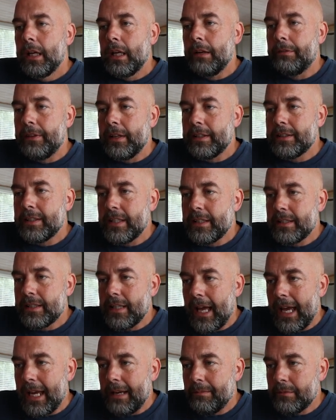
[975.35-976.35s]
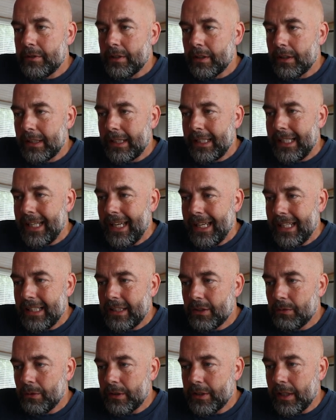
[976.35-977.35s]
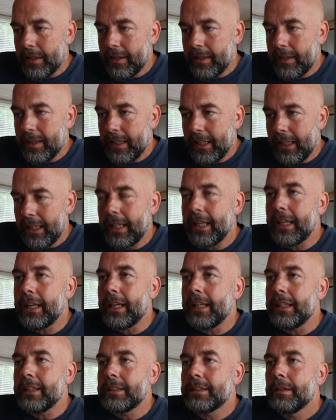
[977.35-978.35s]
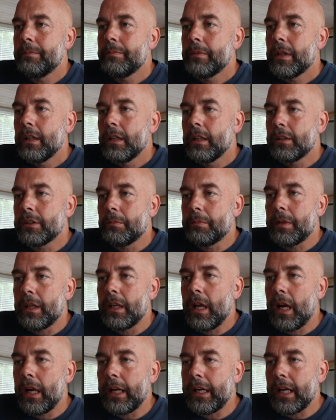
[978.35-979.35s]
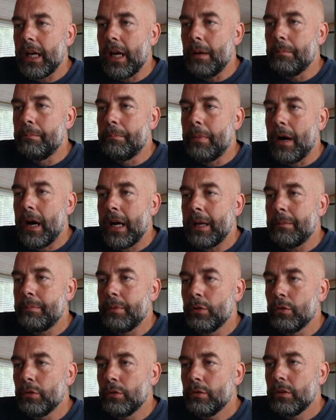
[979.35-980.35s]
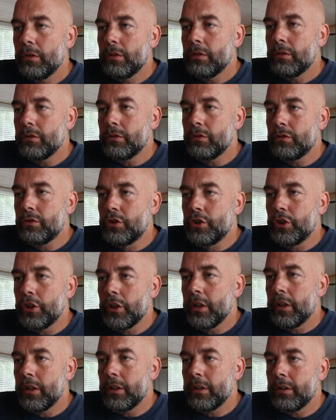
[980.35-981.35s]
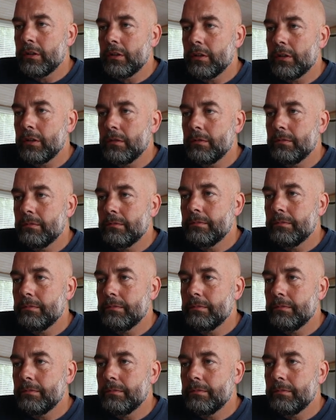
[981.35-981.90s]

if this is aimed at kids, which I think it is, something like a Bible journal